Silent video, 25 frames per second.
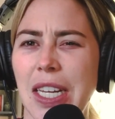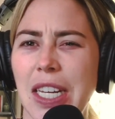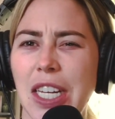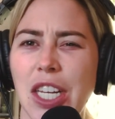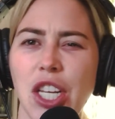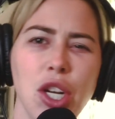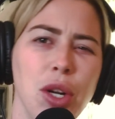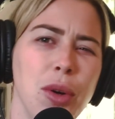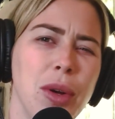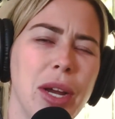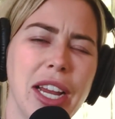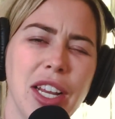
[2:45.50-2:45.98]

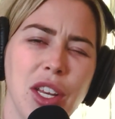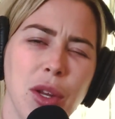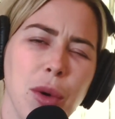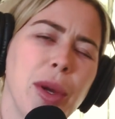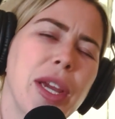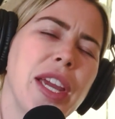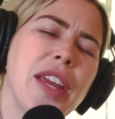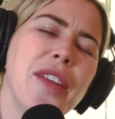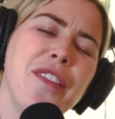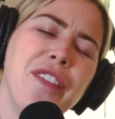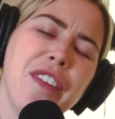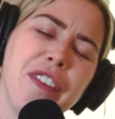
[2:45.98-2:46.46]
you know, I know
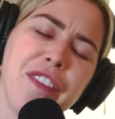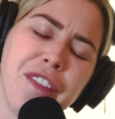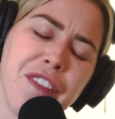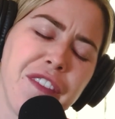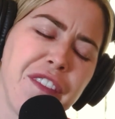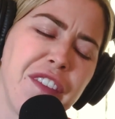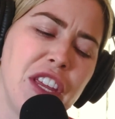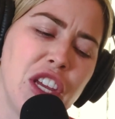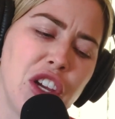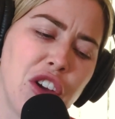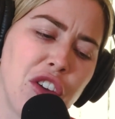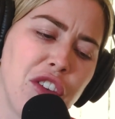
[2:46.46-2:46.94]
it can
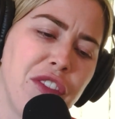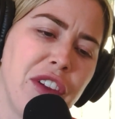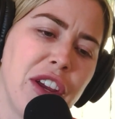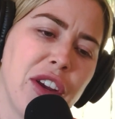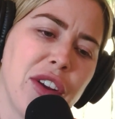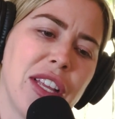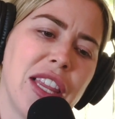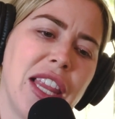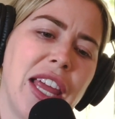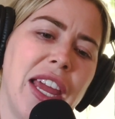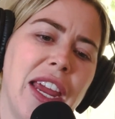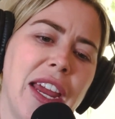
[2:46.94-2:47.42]
feel
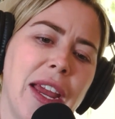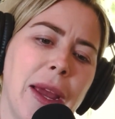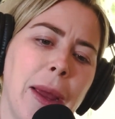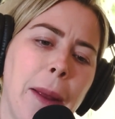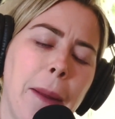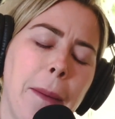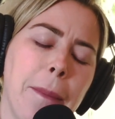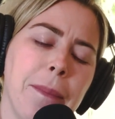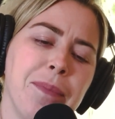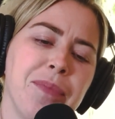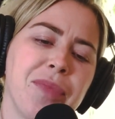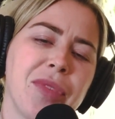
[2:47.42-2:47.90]
very like
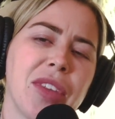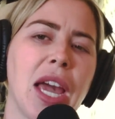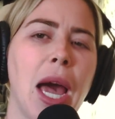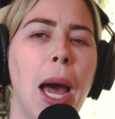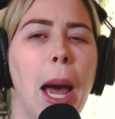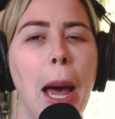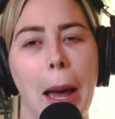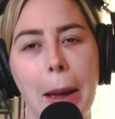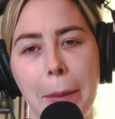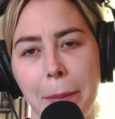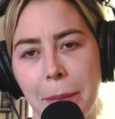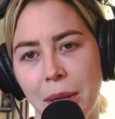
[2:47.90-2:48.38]

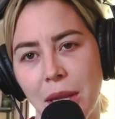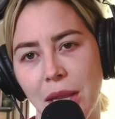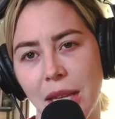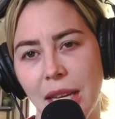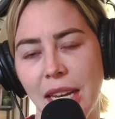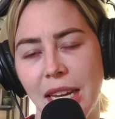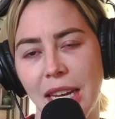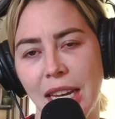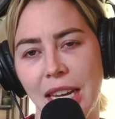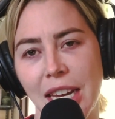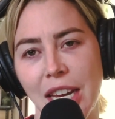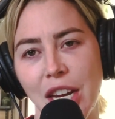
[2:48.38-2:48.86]

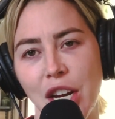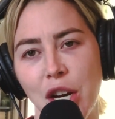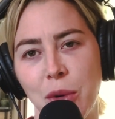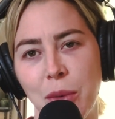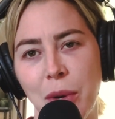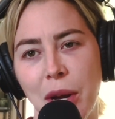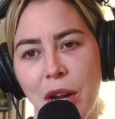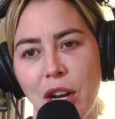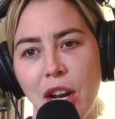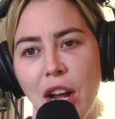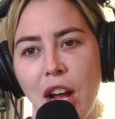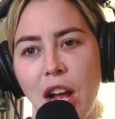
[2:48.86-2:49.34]
couple-y
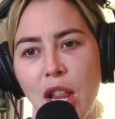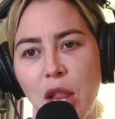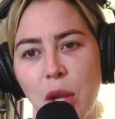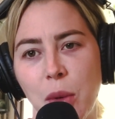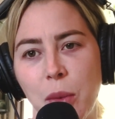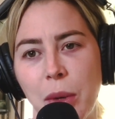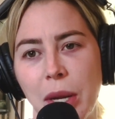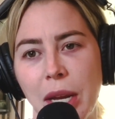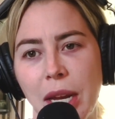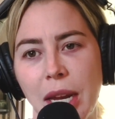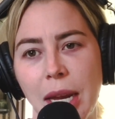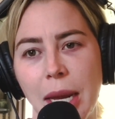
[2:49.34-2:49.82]
around
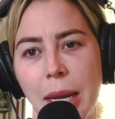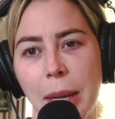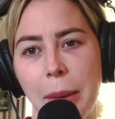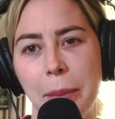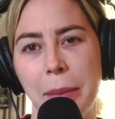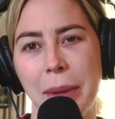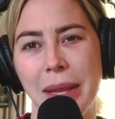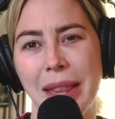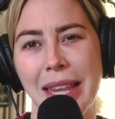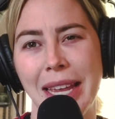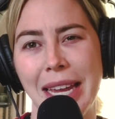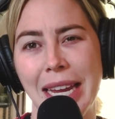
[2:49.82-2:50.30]

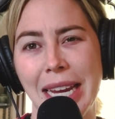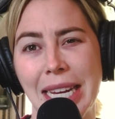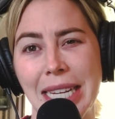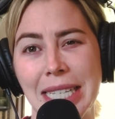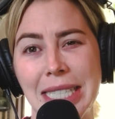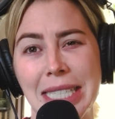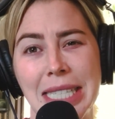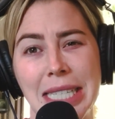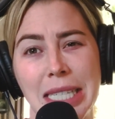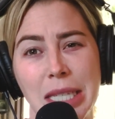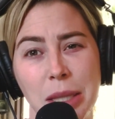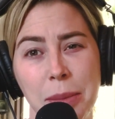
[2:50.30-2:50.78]
Halloween, but like
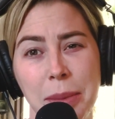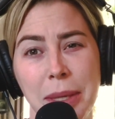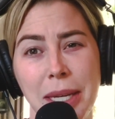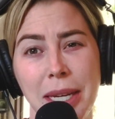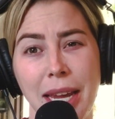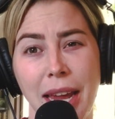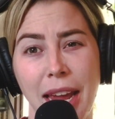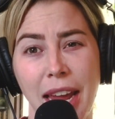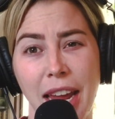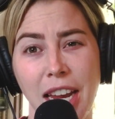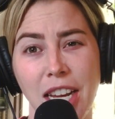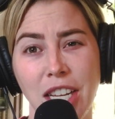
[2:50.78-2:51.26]

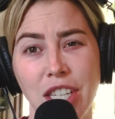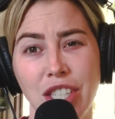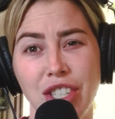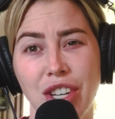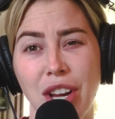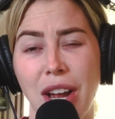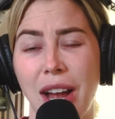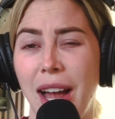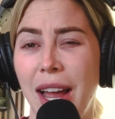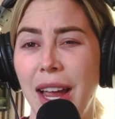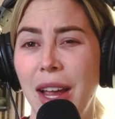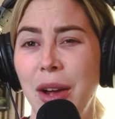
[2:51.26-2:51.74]

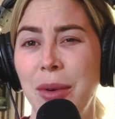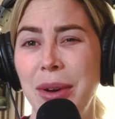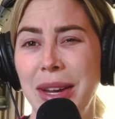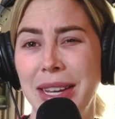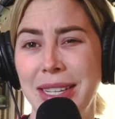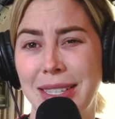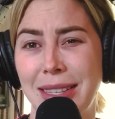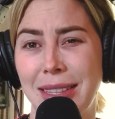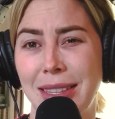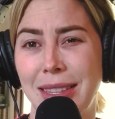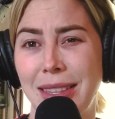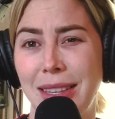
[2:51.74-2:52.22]
TBH, I
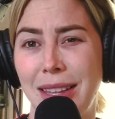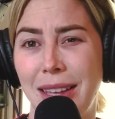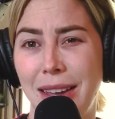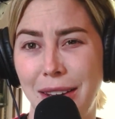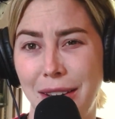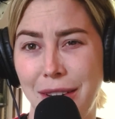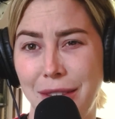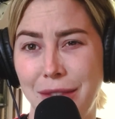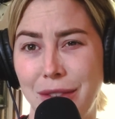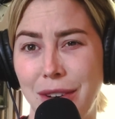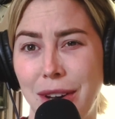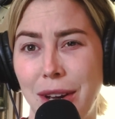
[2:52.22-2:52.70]
always
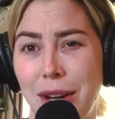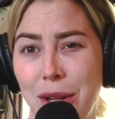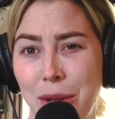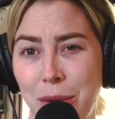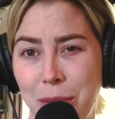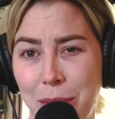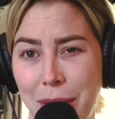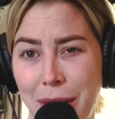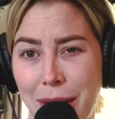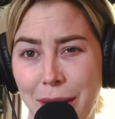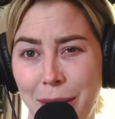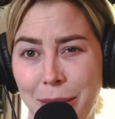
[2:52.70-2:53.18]
loved
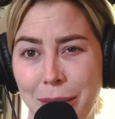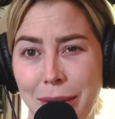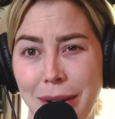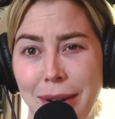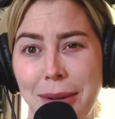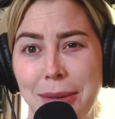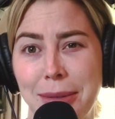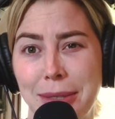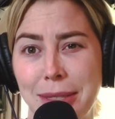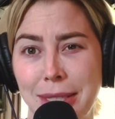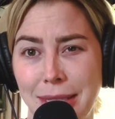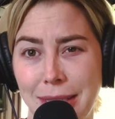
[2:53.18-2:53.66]
Halloween when
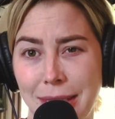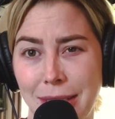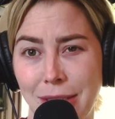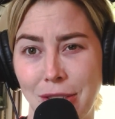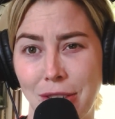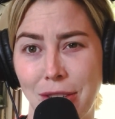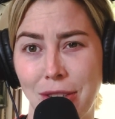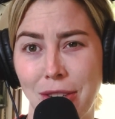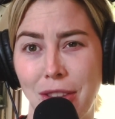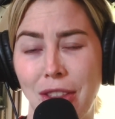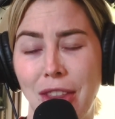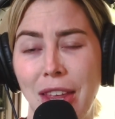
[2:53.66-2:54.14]
I was
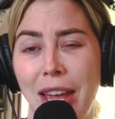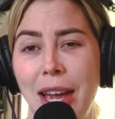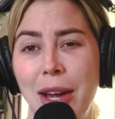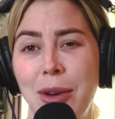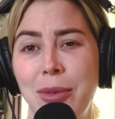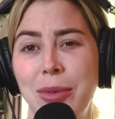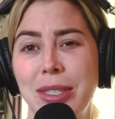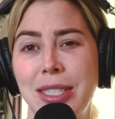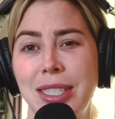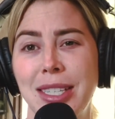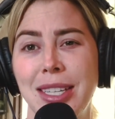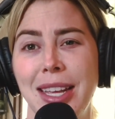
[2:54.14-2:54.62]
single.
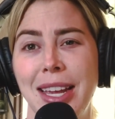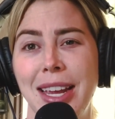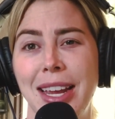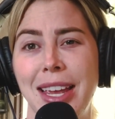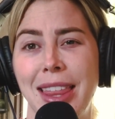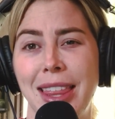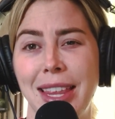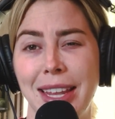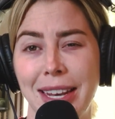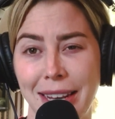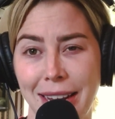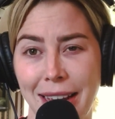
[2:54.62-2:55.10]
That was
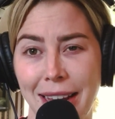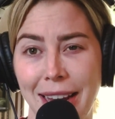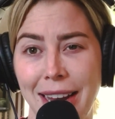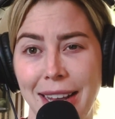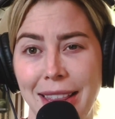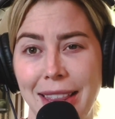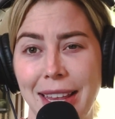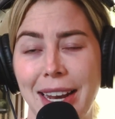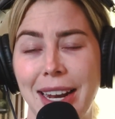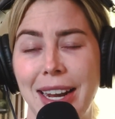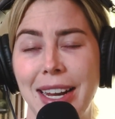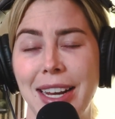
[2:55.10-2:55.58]
like the
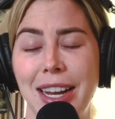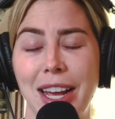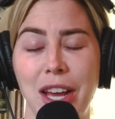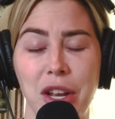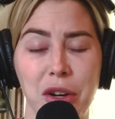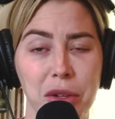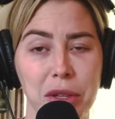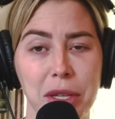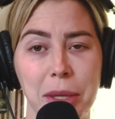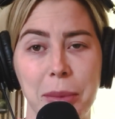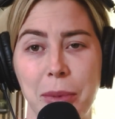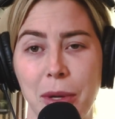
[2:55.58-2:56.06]
night that I
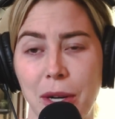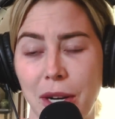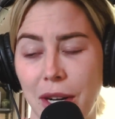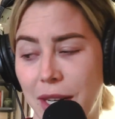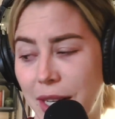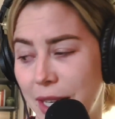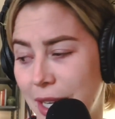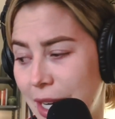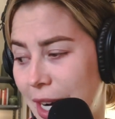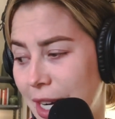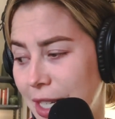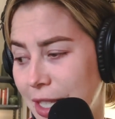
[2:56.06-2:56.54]
not only put
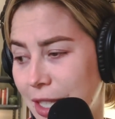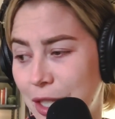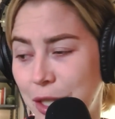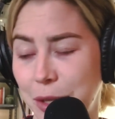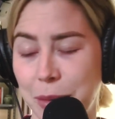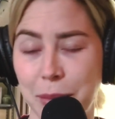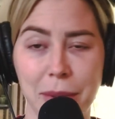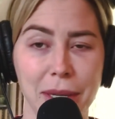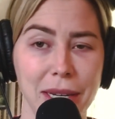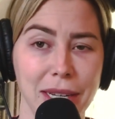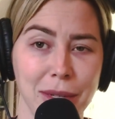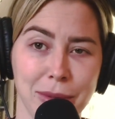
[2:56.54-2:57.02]
on a
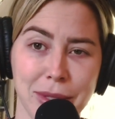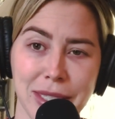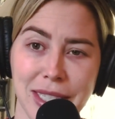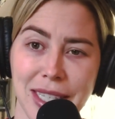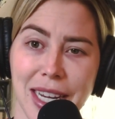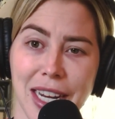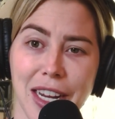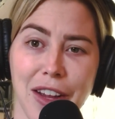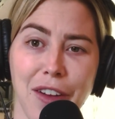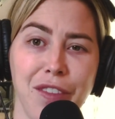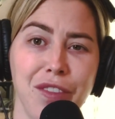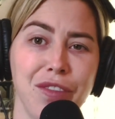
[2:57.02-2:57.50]
costume, but it was
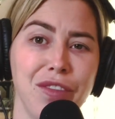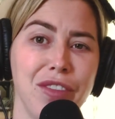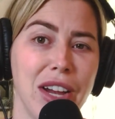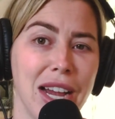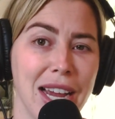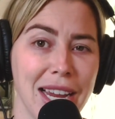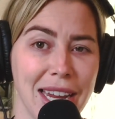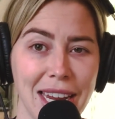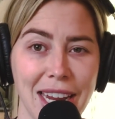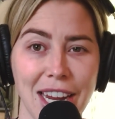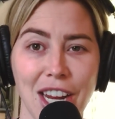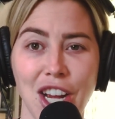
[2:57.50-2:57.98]
like a
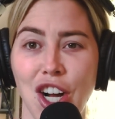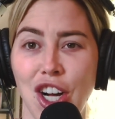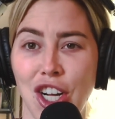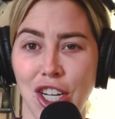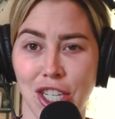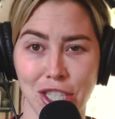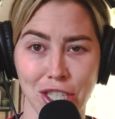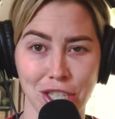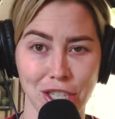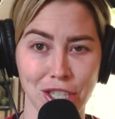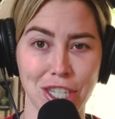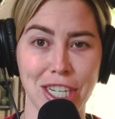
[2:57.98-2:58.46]
fucking
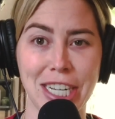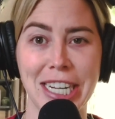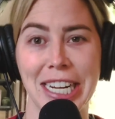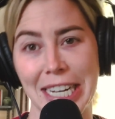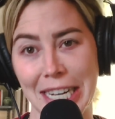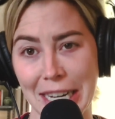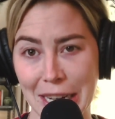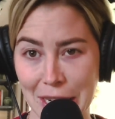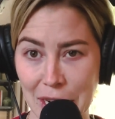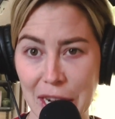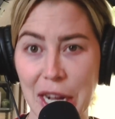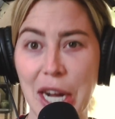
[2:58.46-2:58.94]
alter
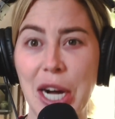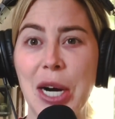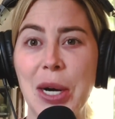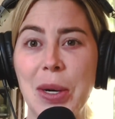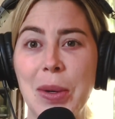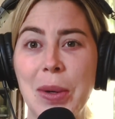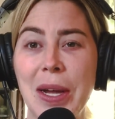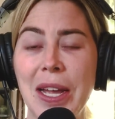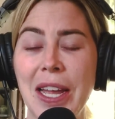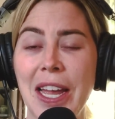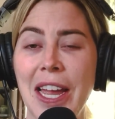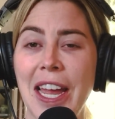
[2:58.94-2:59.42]

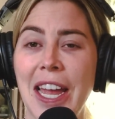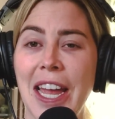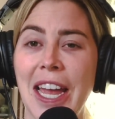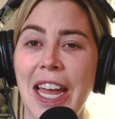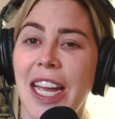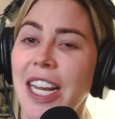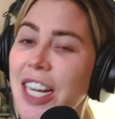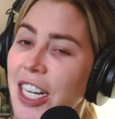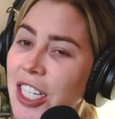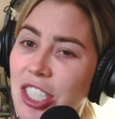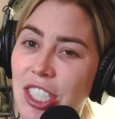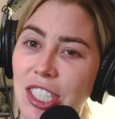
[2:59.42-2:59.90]
ego.
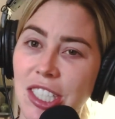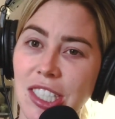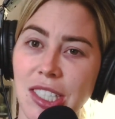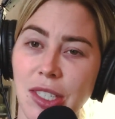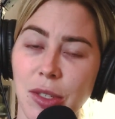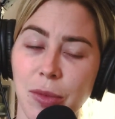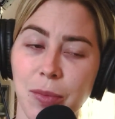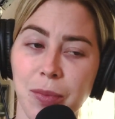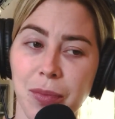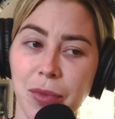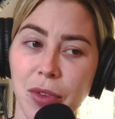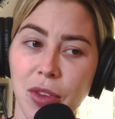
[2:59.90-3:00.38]
And I
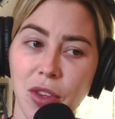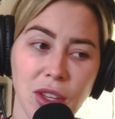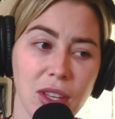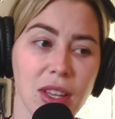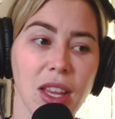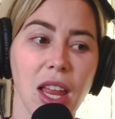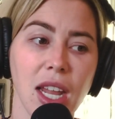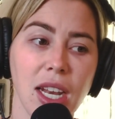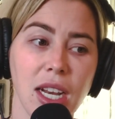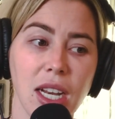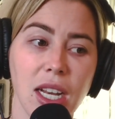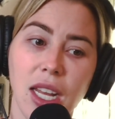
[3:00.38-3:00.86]
just...
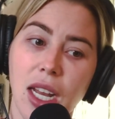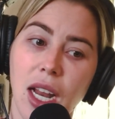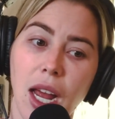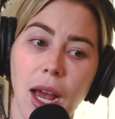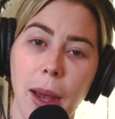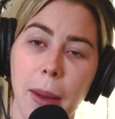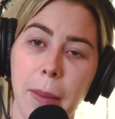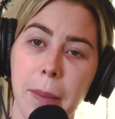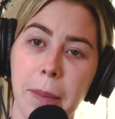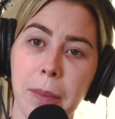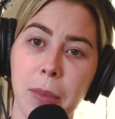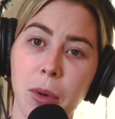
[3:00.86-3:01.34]
slutted it
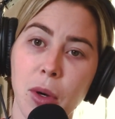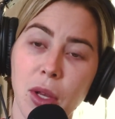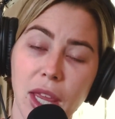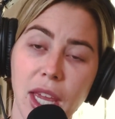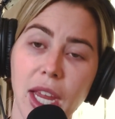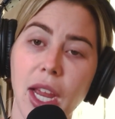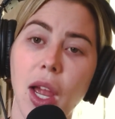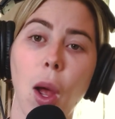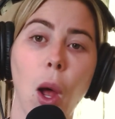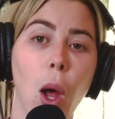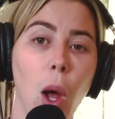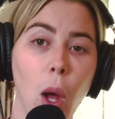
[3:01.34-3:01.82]
up more
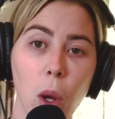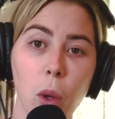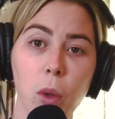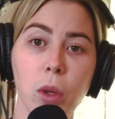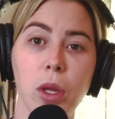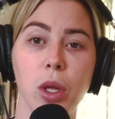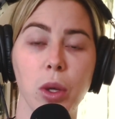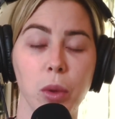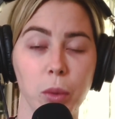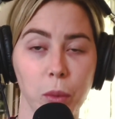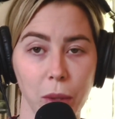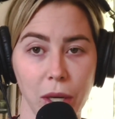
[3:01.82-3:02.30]
like
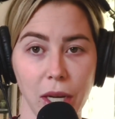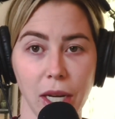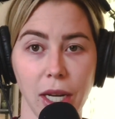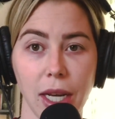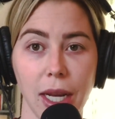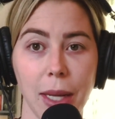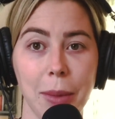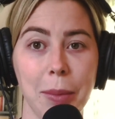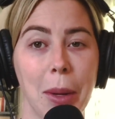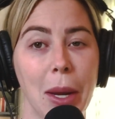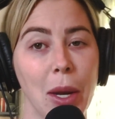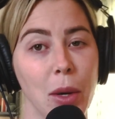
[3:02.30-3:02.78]

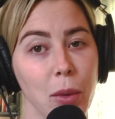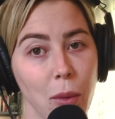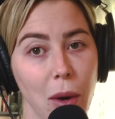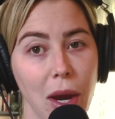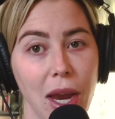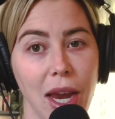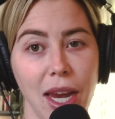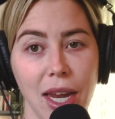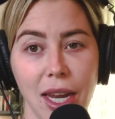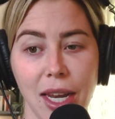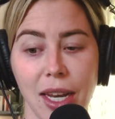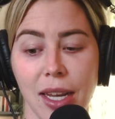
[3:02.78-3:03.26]
Halloween. Am I
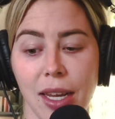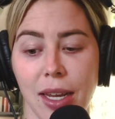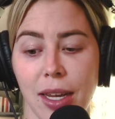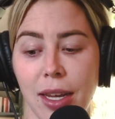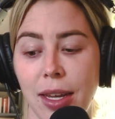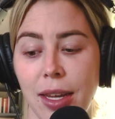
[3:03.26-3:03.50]
right?